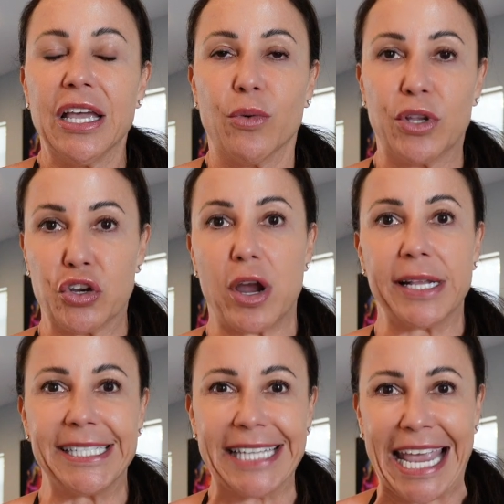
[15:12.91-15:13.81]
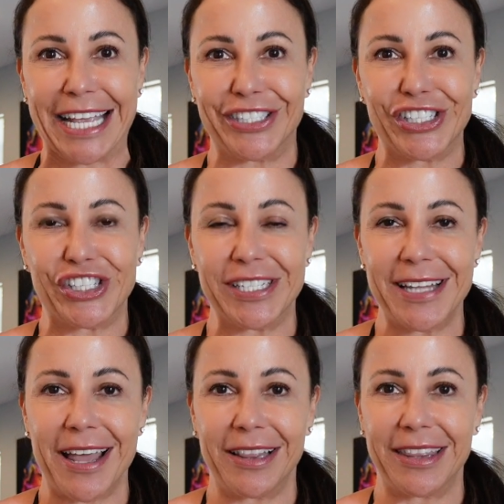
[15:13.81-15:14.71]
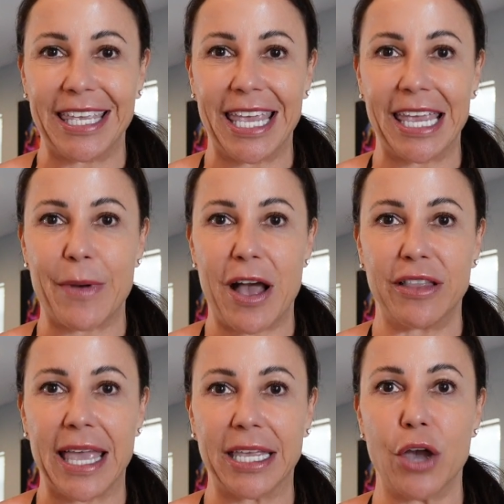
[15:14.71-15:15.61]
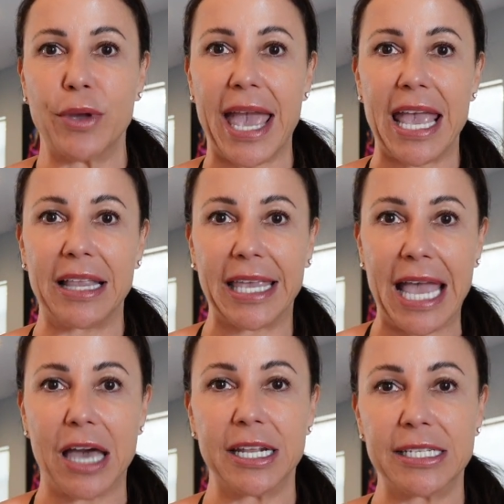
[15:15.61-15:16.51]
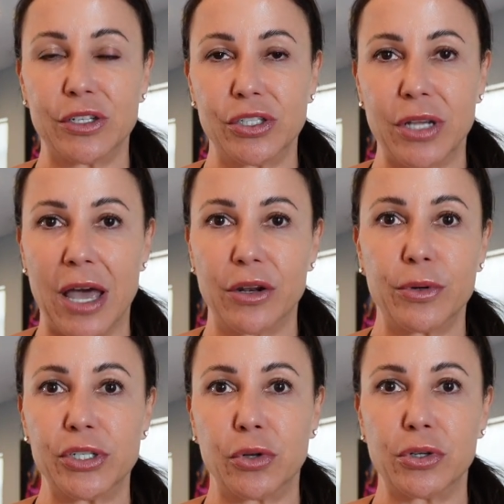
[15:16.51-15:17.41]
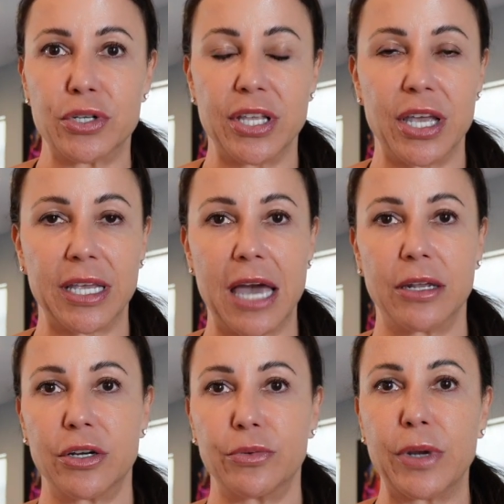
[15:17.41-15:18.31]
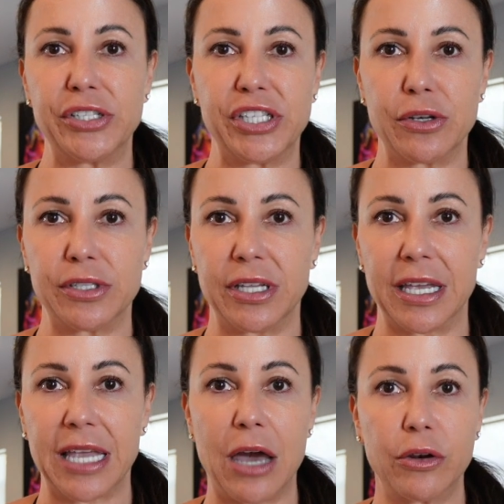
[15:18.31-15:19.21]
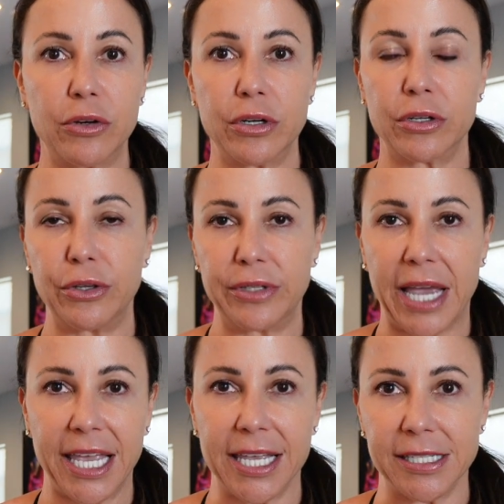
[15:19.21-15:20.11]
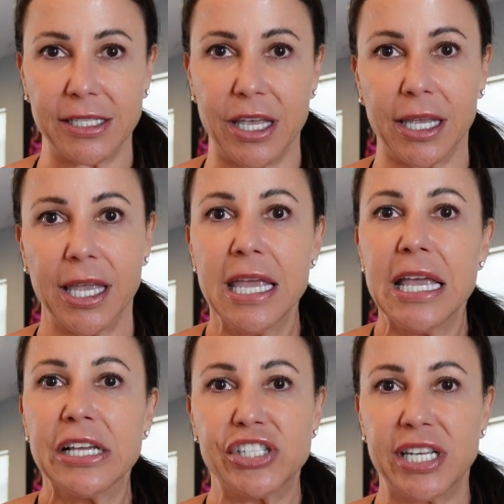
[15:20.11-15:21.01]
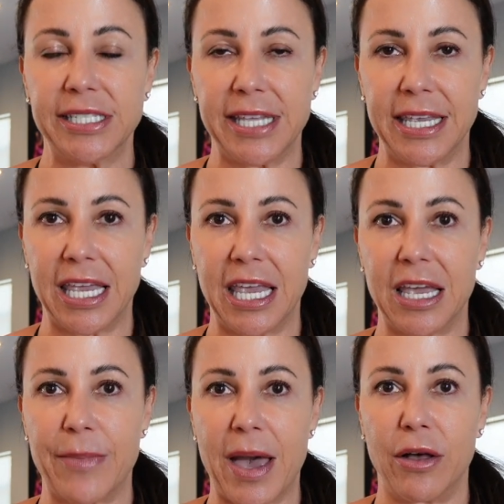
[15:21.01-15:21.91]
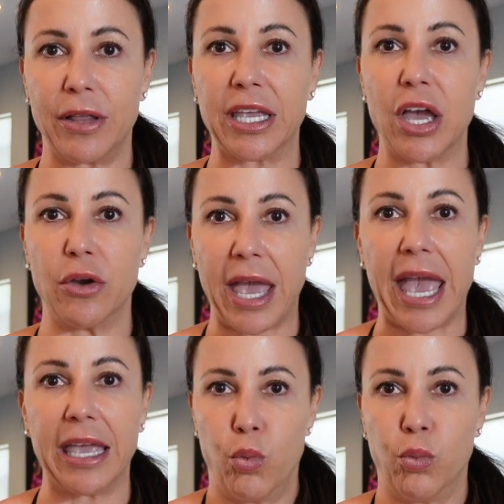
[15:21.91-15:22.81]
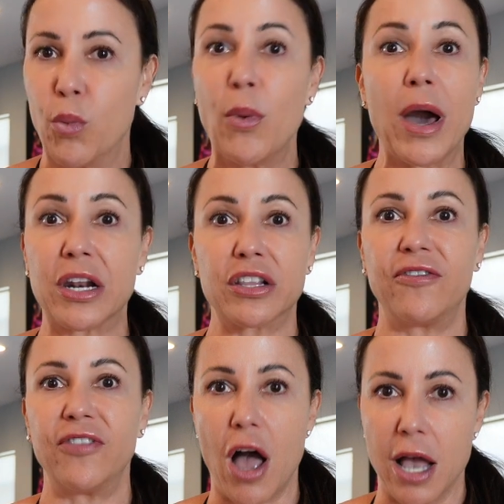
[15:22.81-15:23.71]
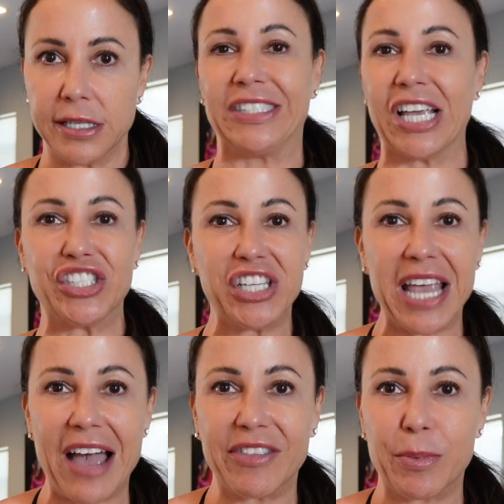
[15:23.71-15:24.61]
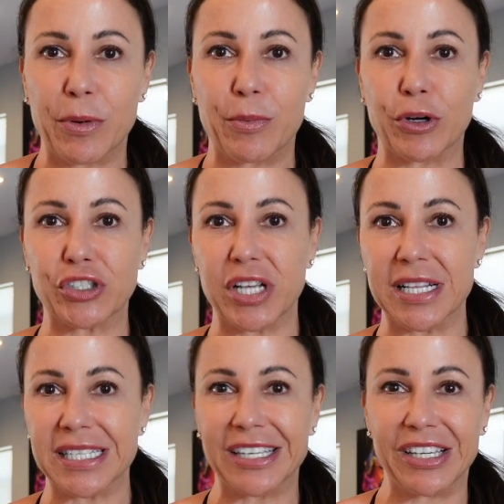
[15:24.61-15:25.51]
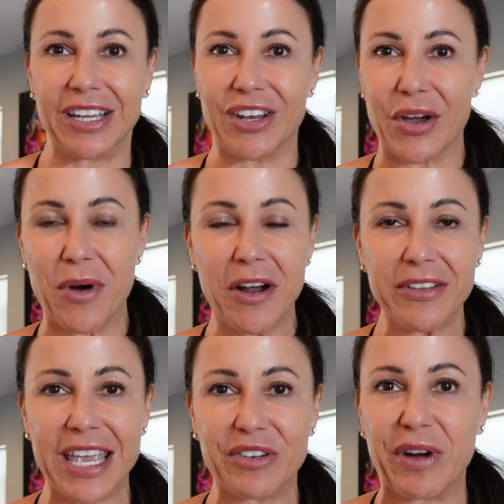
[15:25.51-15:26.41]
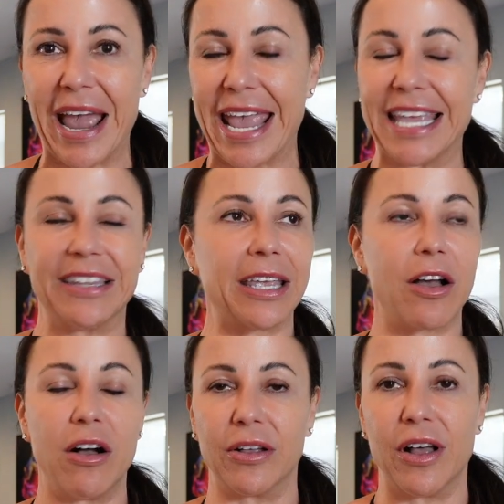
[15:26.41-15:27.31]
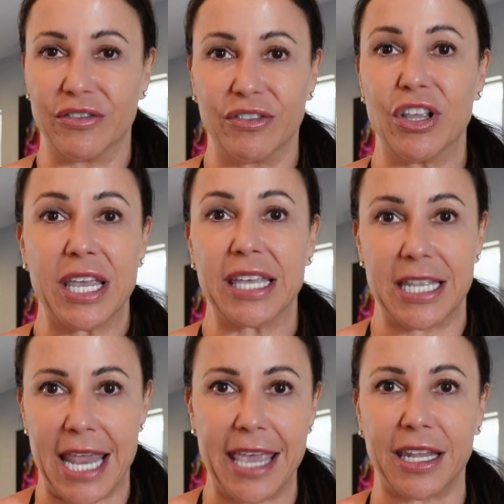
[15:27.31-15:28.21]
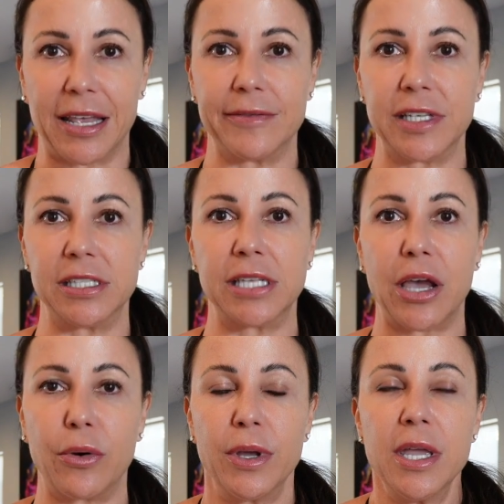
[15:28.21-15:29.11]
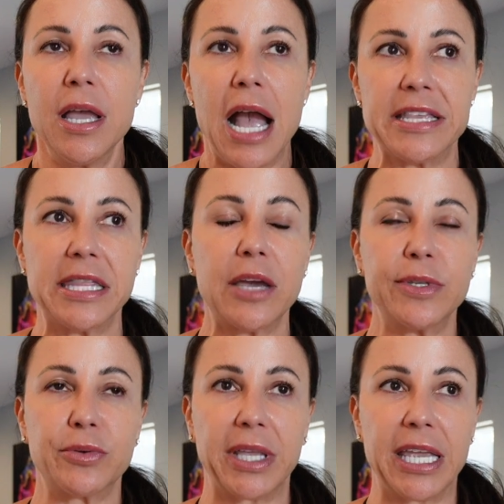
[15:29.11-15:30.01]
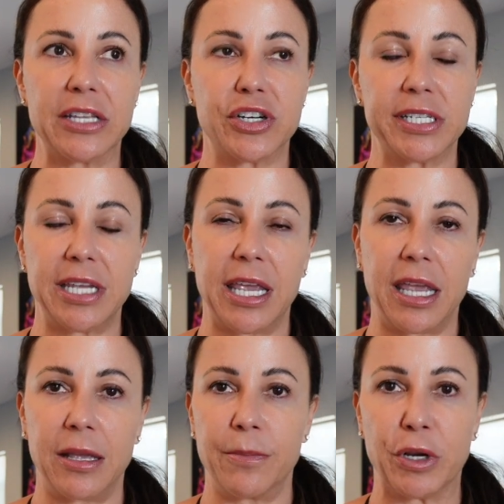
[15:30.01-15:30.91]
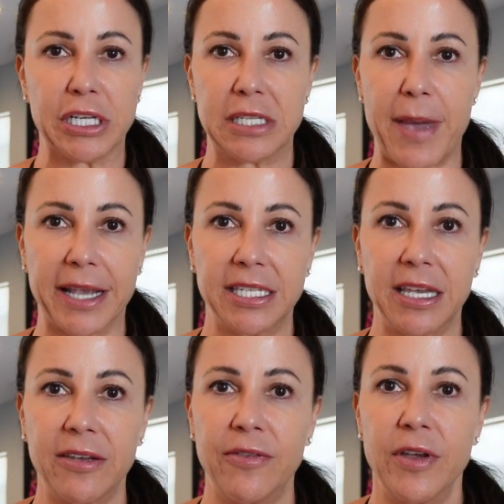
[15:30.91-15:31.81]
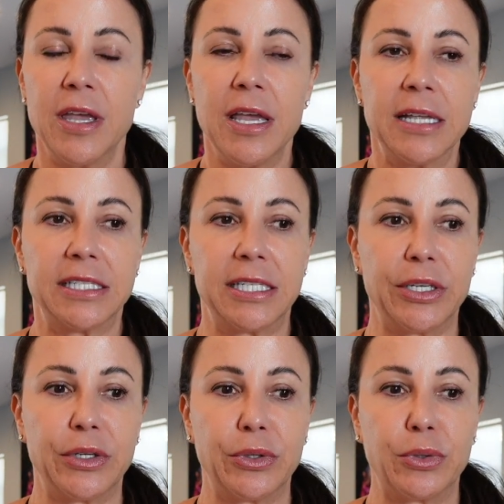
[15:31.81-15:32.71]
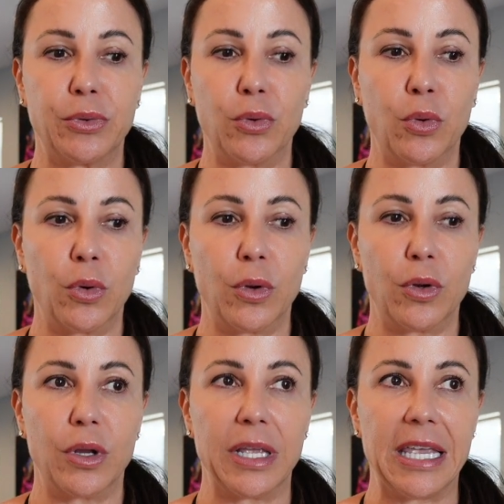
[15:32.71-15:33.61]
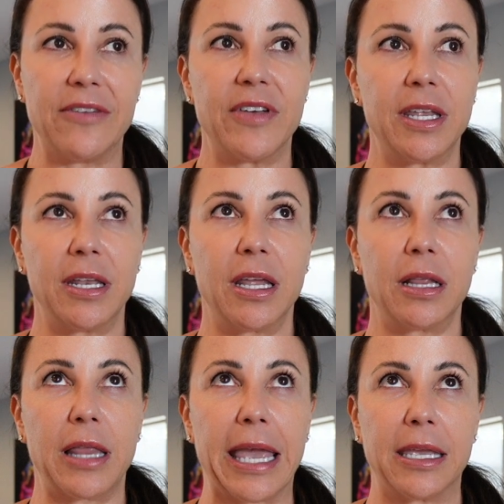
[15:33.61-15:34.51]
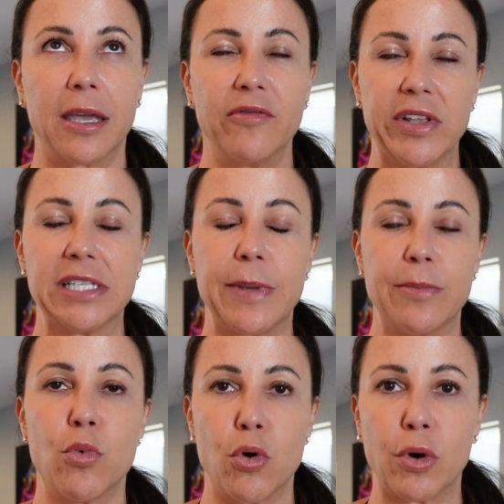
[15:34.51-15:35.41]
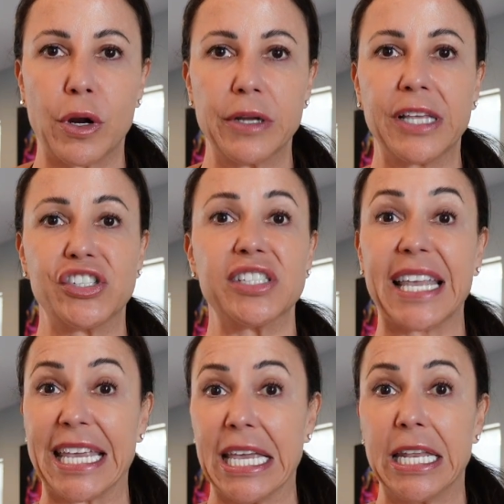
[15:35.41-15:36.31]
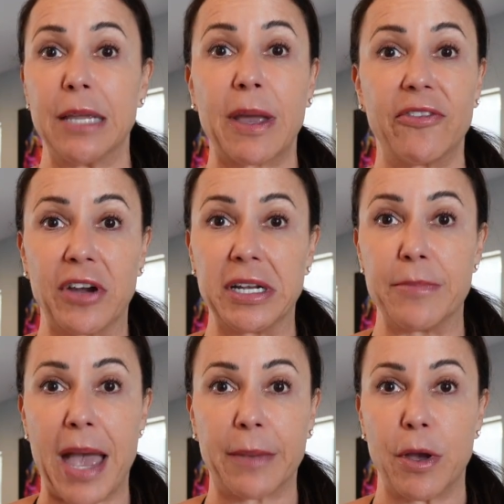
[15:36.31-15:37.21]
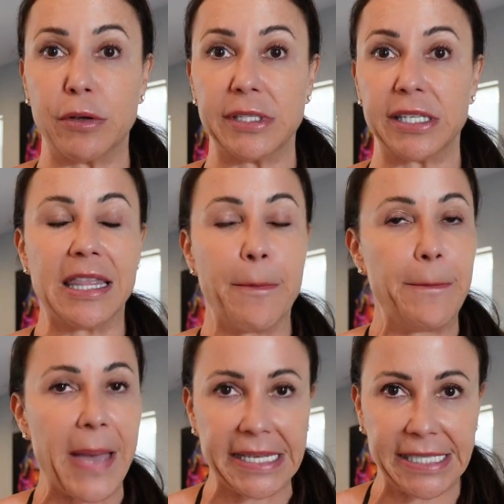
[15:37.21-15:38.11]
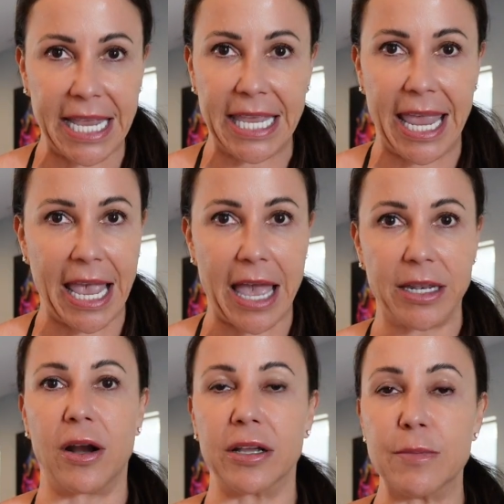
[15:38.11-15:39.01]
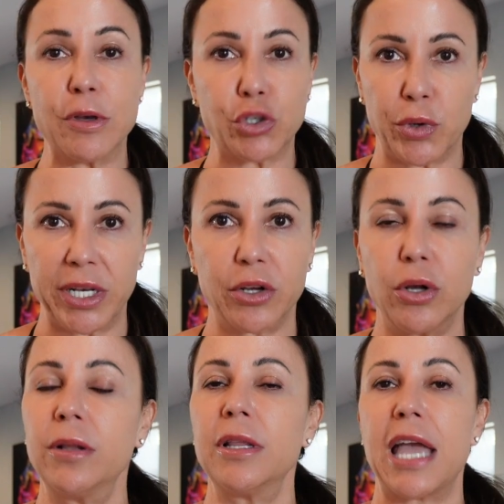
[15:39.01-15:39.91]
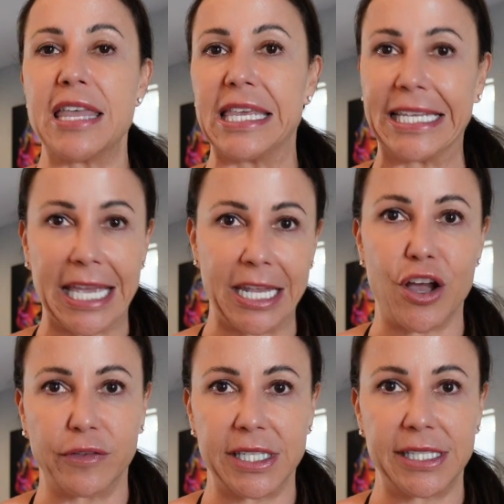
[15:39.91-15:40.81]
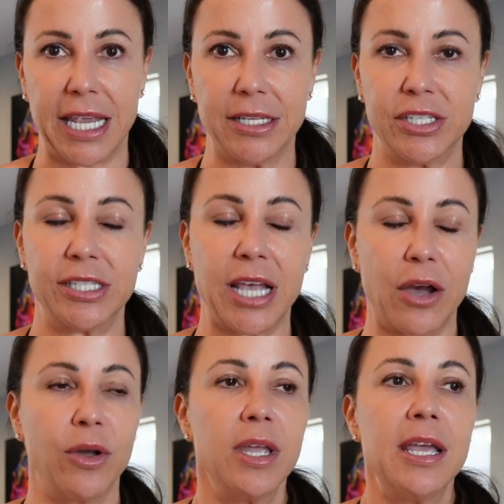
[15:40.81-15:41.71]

when you're on stage, she's not thinking about like, okay, like how does her, how do her shoulders look? How do her ratios look? How do her glute look? She's thinking about like, okay, what are the flaws? Does she have the proportions? You know, are they right? And like looking at the negatives. And so I thought that was really interesting perspective to even like convince me more that just like hitting my front and back poses and the best I can are the most critical and then getting off the stage. So